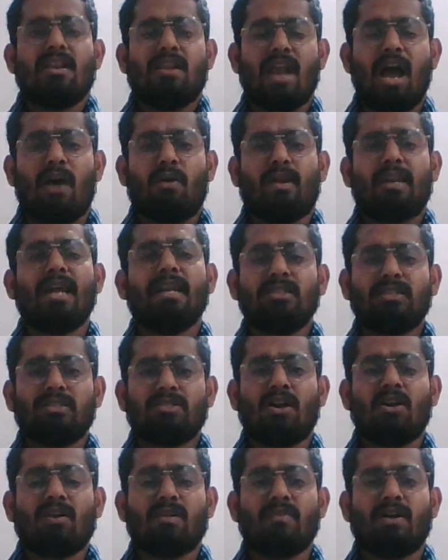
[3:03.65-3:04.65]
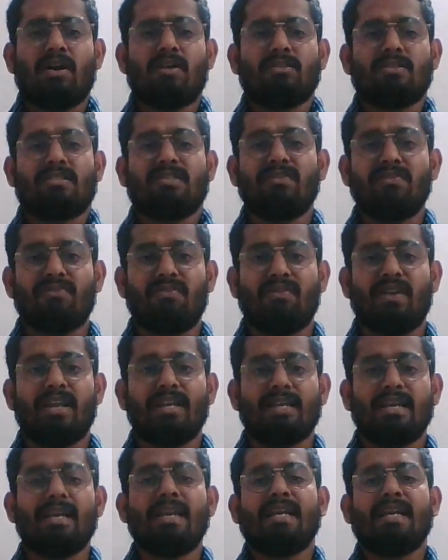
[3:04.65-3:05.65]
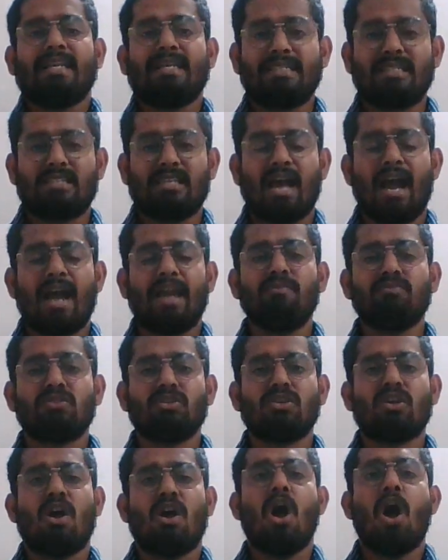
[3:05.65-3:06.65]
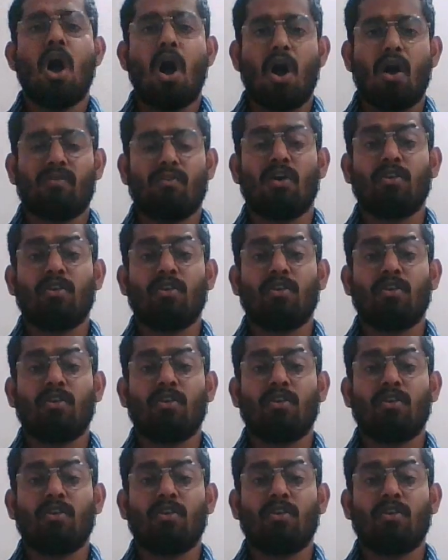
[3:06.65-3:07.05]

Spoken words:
Now let us talk about different types of,